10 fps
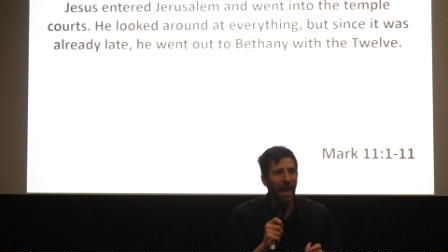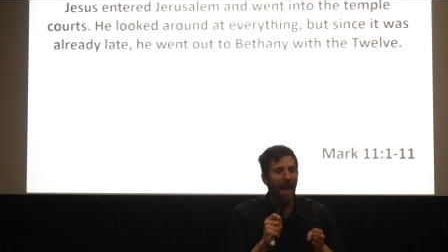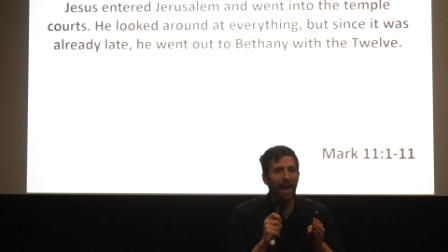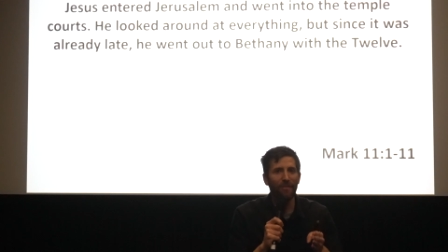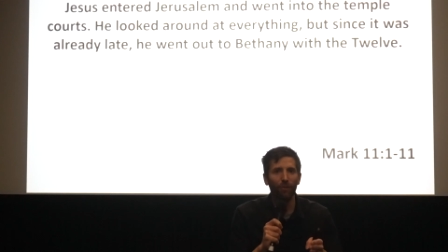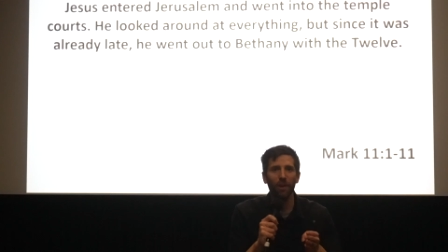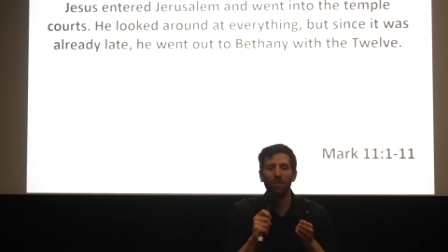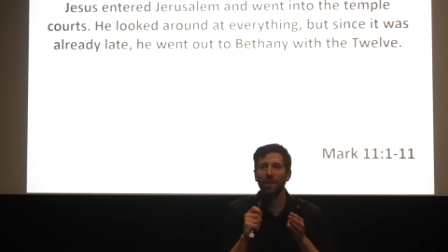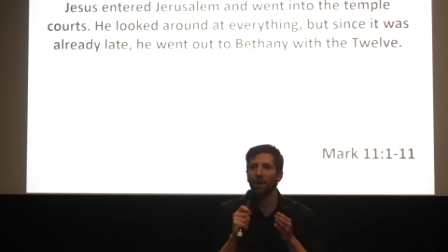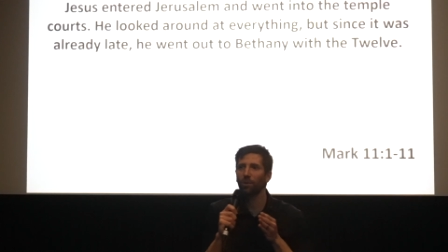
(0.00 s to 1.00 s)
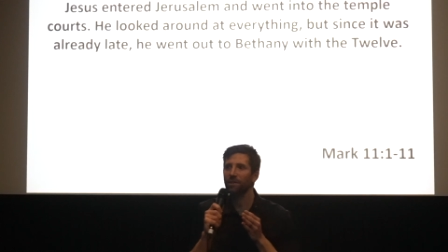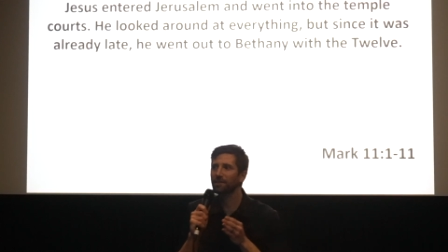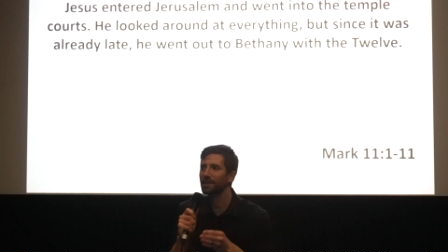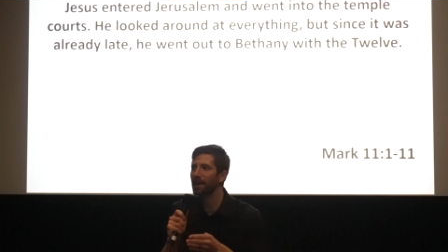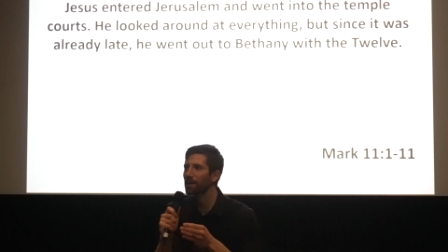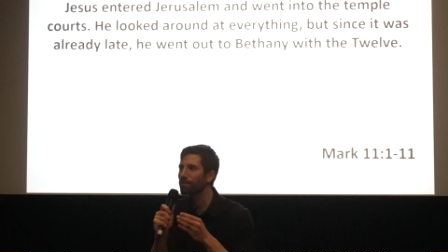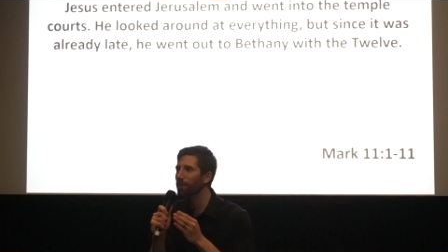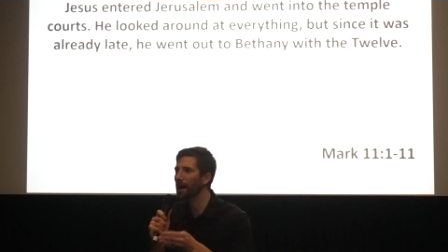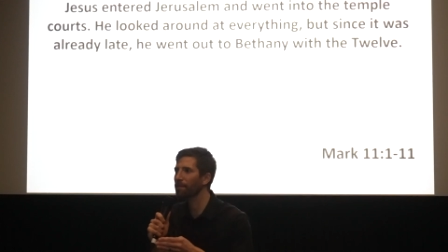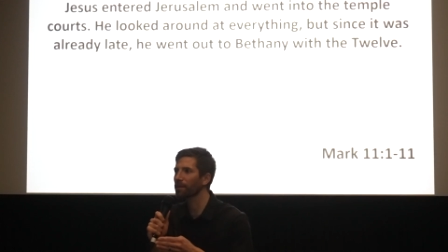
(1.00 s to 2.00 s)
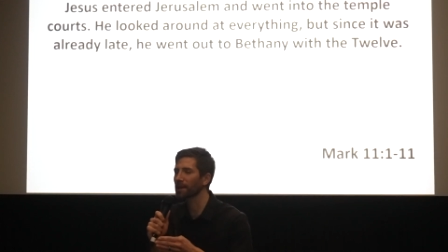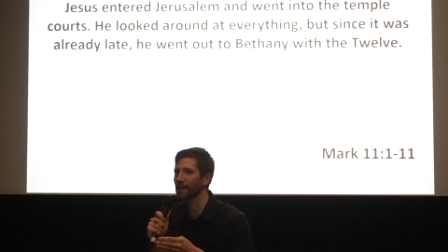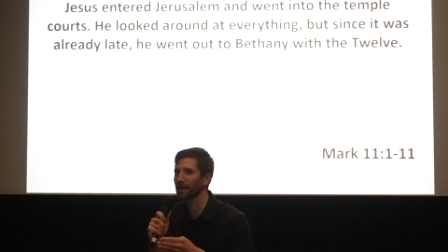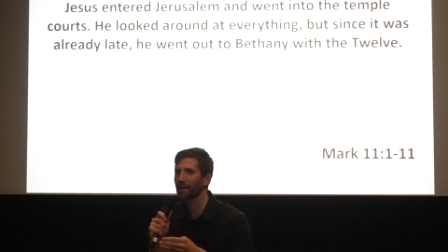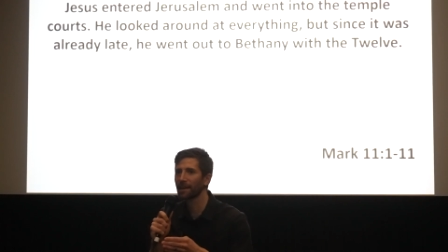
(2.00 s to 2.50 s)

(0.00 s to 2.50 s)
Everything was set up properly.